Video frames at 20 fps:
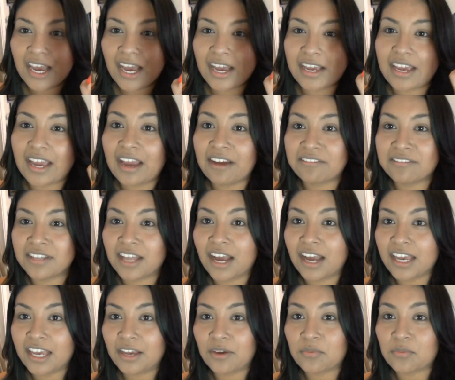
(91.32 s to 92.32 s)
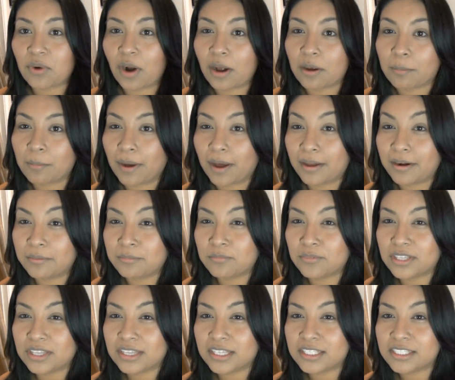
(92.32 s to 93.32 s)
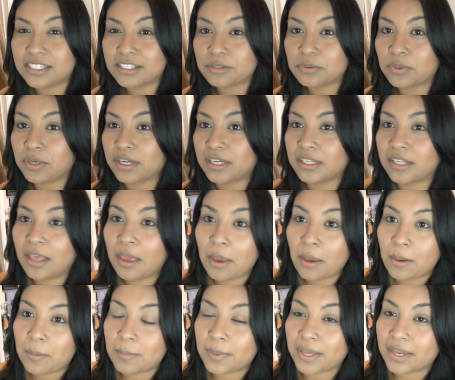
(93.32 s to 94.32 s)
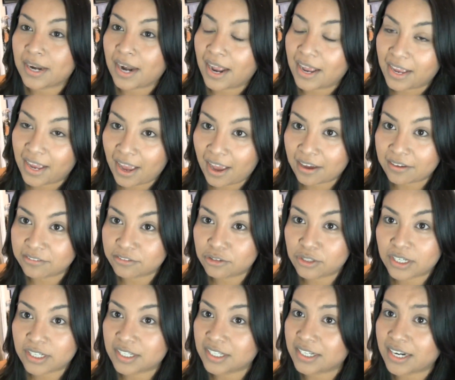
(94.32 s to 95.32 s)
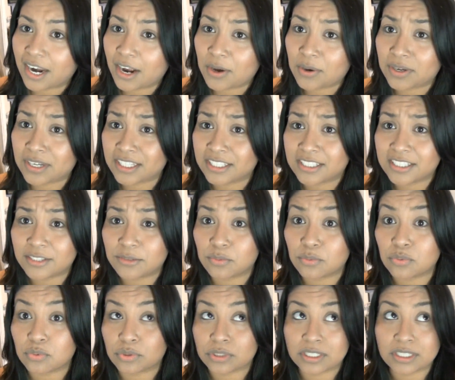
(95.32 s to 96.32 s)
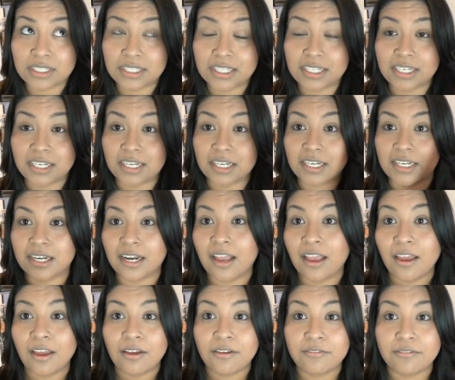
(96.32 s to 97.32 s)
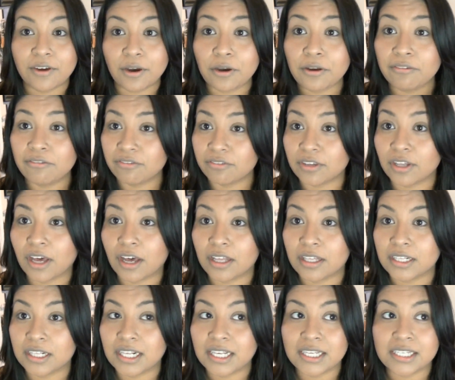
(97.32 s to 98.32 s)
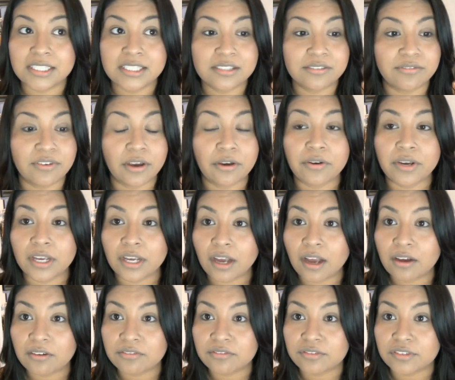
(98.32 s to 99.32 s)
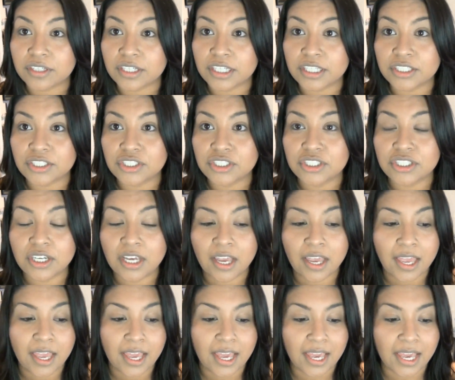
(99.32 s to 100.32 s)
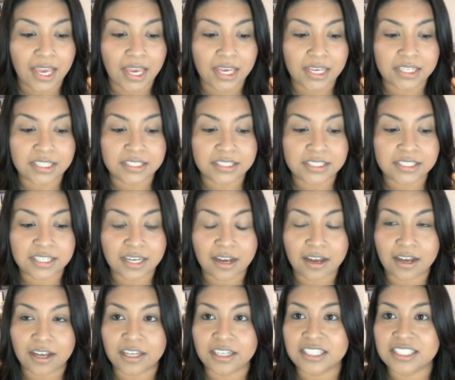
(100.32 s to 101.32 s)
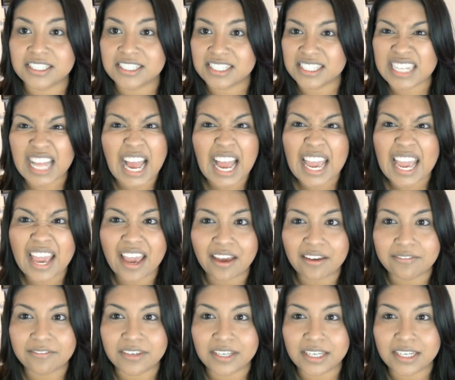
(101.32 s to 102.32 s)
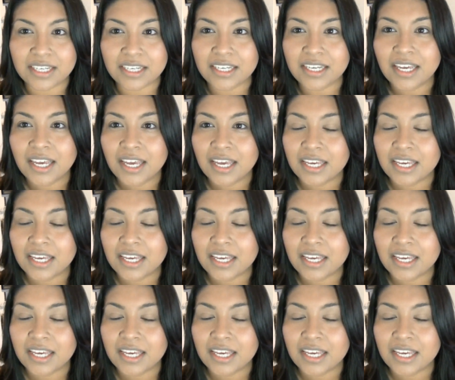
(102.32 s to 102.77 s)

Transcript: I have not hit rock bottom with this one, but I have tried it out. It's really good. Very flawless, very coverage, and it's not heavy.